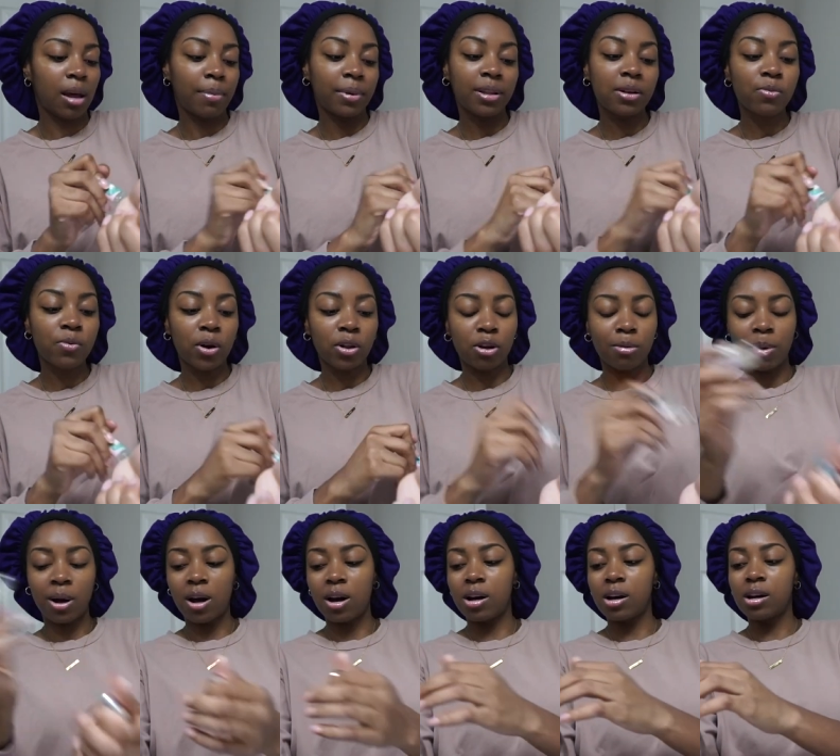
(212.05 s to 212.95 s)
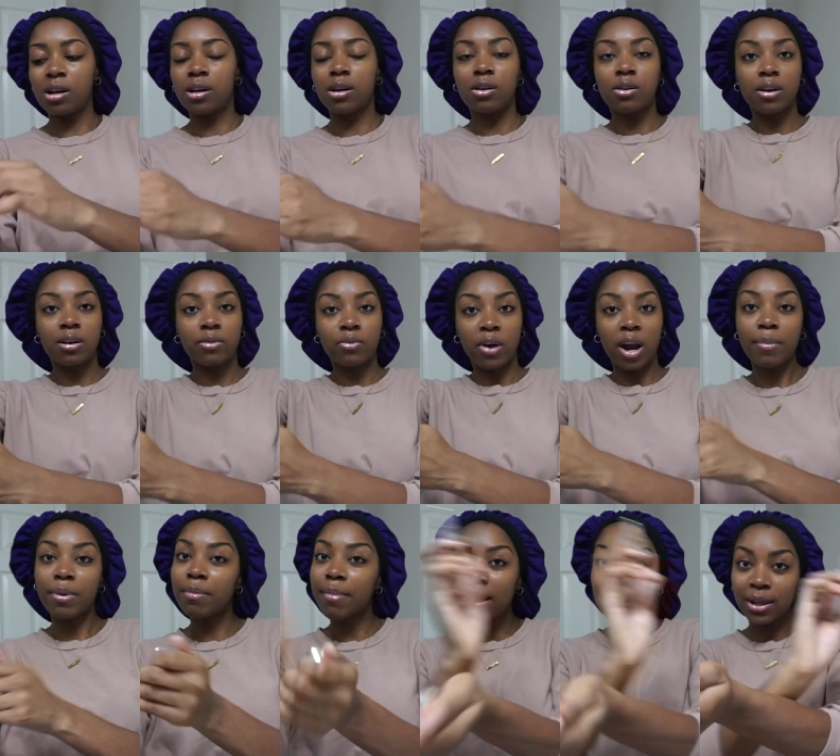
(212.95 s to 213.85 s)
the rollerball,
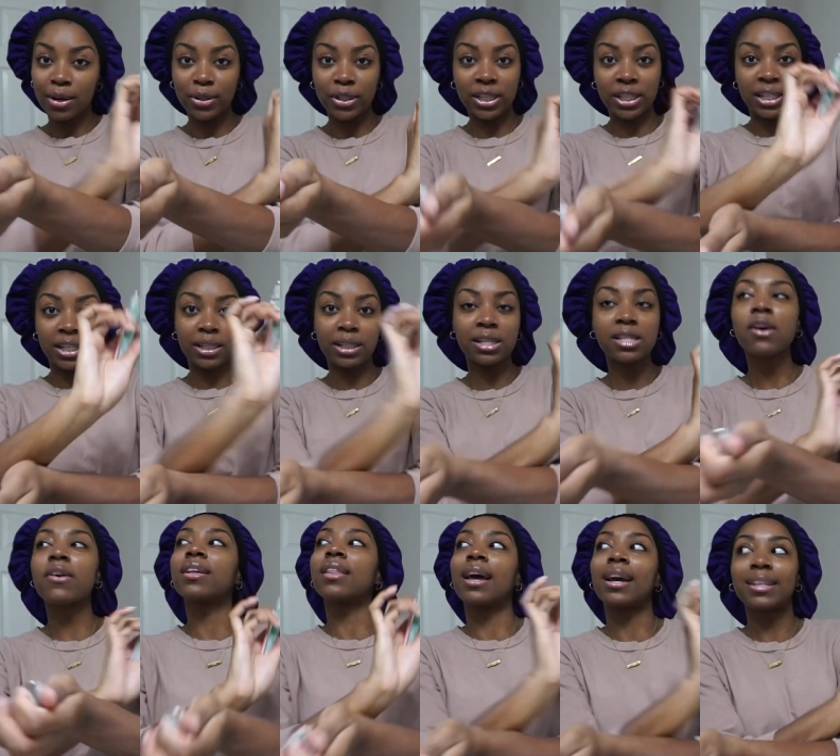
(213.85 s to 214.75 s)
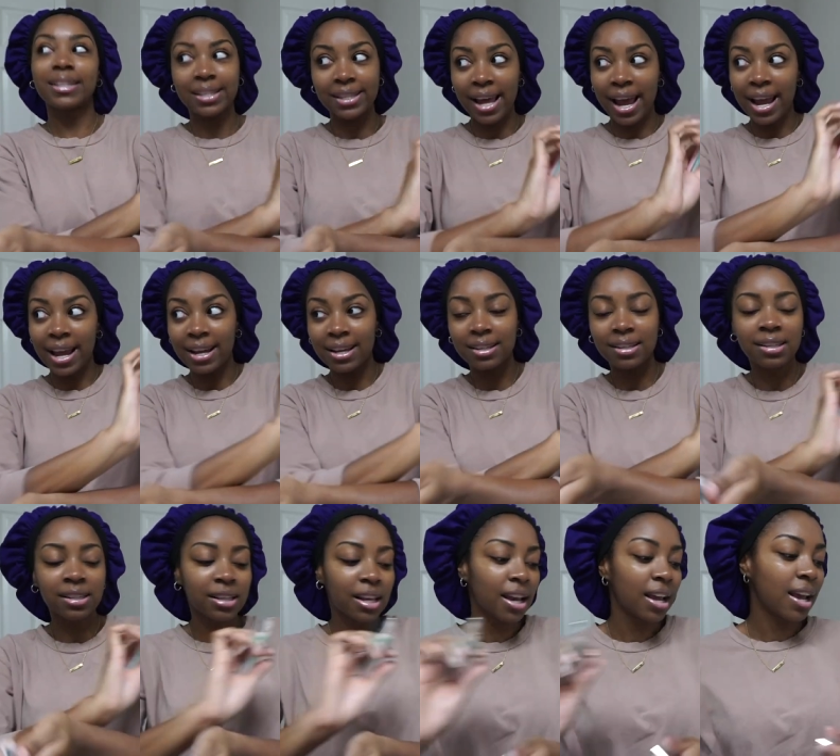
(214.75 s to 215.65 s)
wrap up my lotion so it like stays.
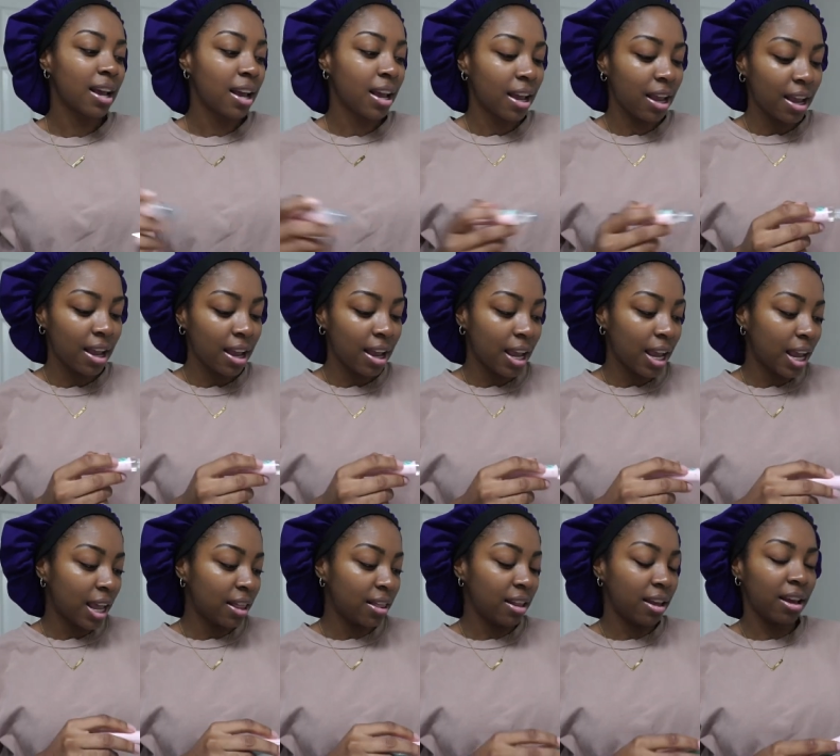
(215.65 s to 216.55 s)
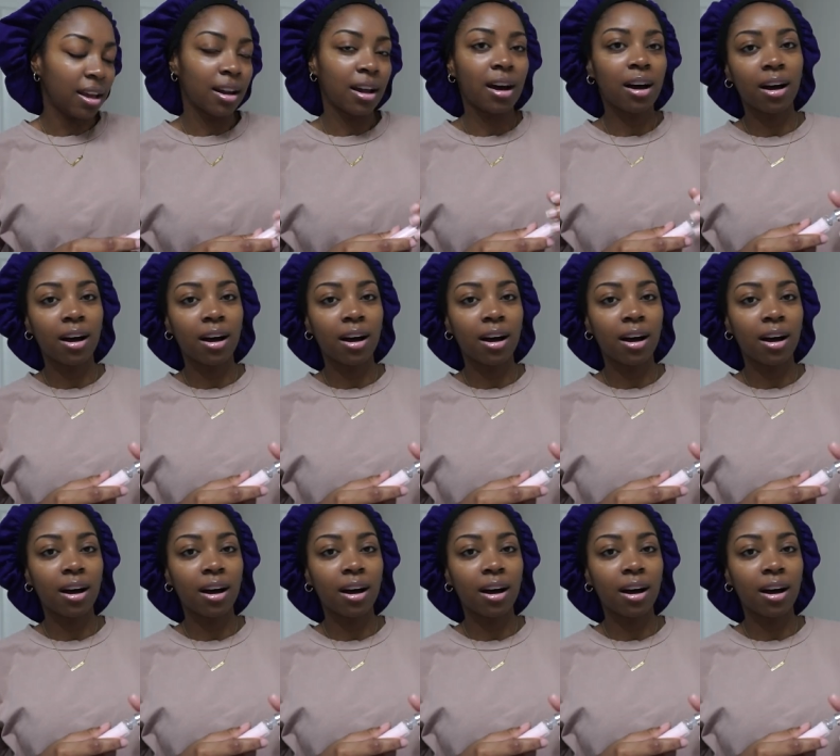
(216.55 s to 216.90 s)
And then